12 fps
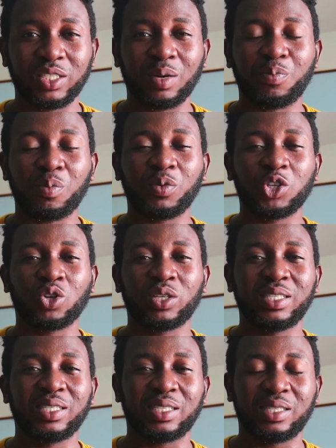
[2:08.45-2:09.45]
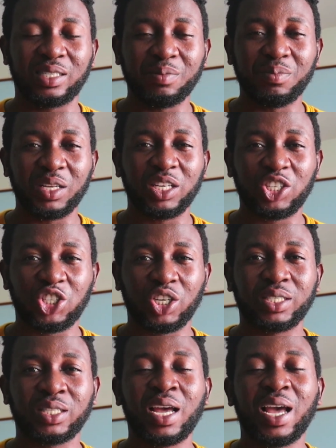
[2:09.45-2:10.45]
Their population is
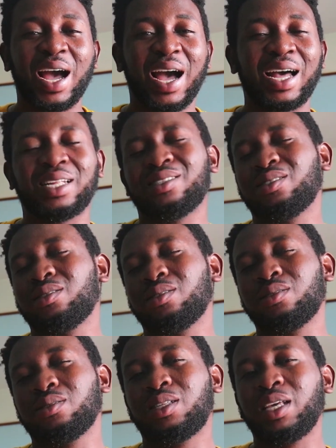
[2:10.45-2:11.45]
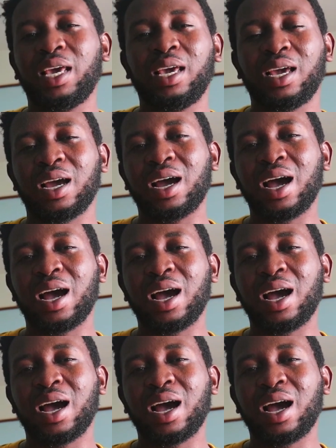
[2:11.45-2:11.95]
diminishing and they